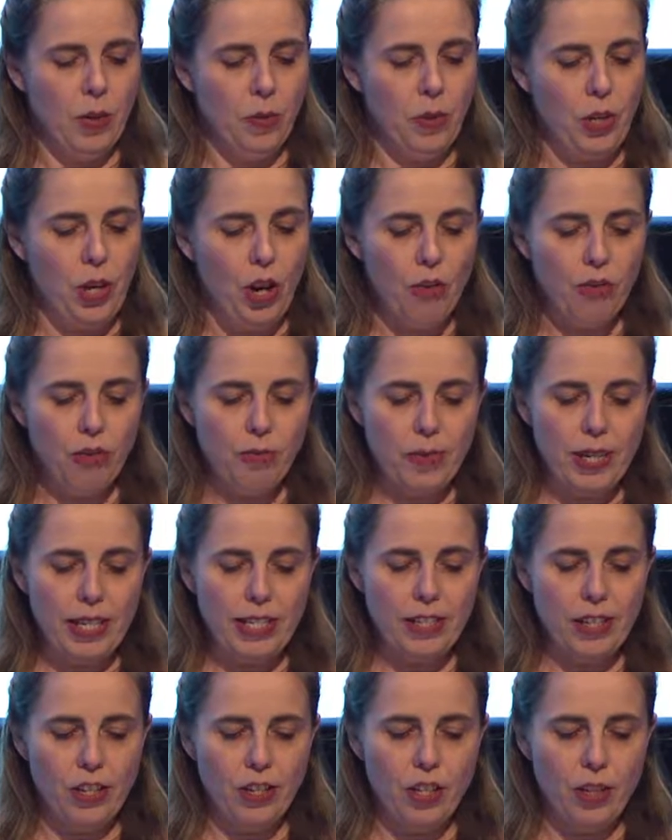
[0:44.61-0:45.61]
We know from
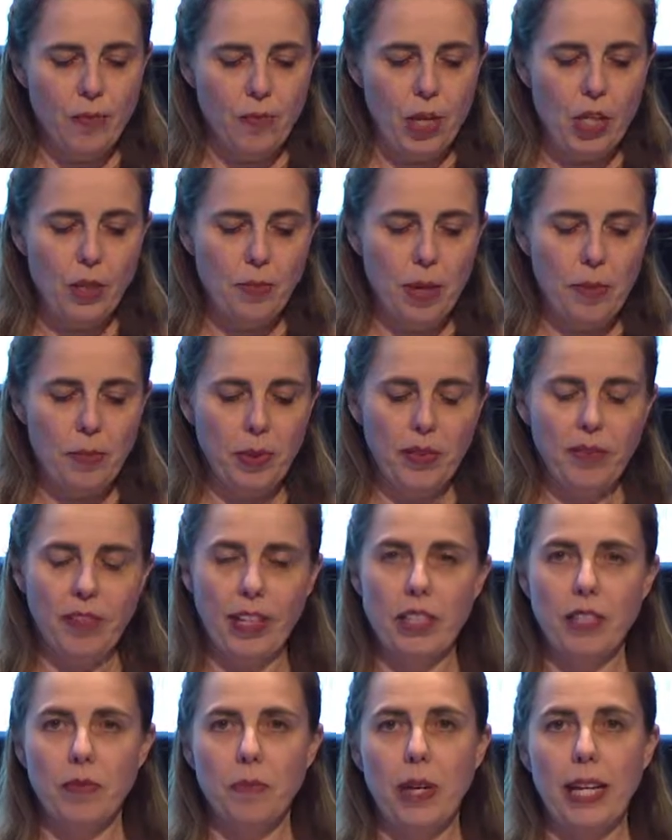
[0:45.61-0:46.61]
research that most people
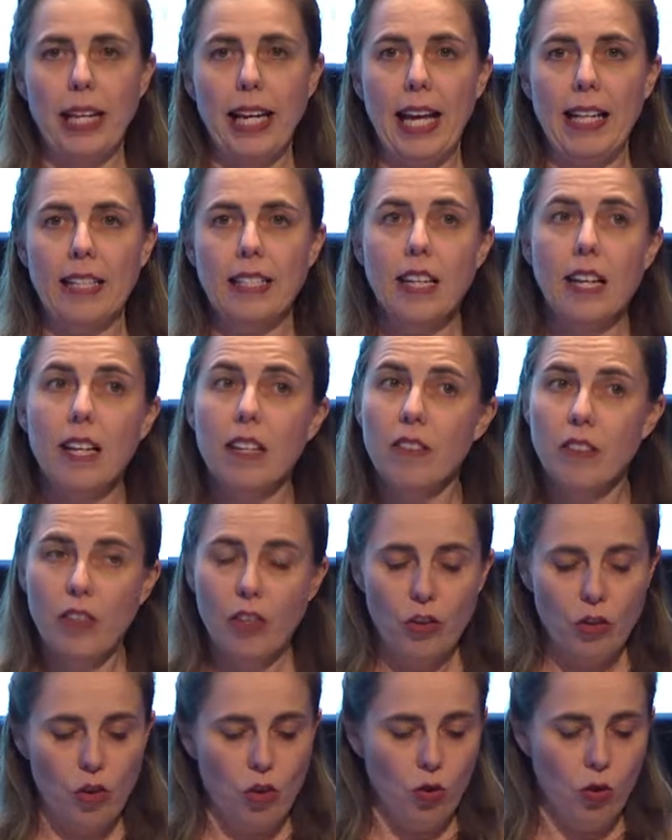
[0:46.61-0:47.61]
affected by cancer,
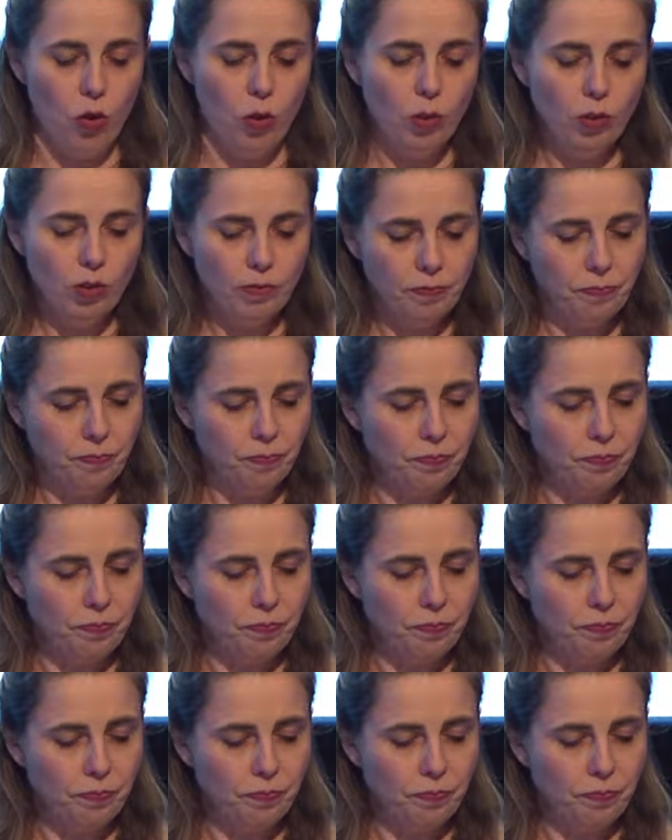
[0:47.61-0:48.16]
though not all,